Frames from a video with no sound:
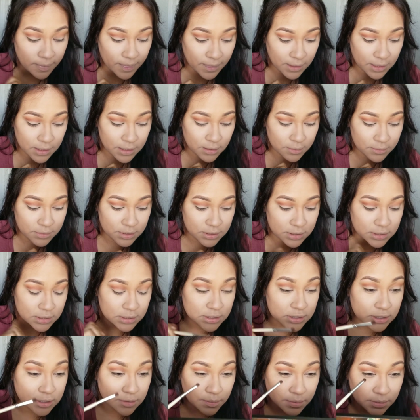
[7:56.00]
And I'm just going to
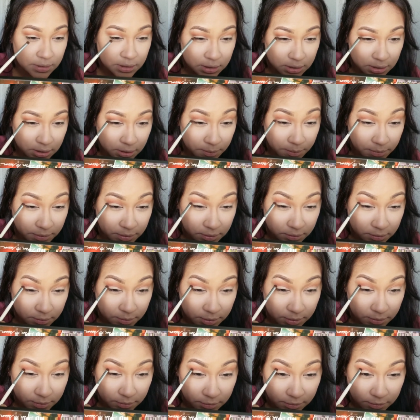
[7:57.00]
deepen it up a little
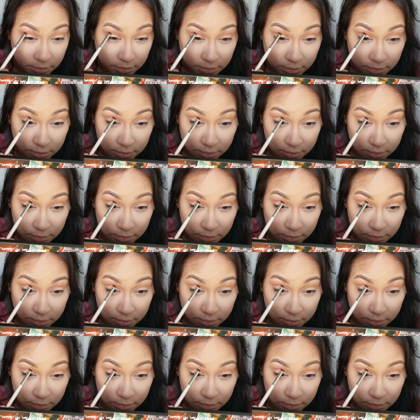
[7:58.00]
bit more.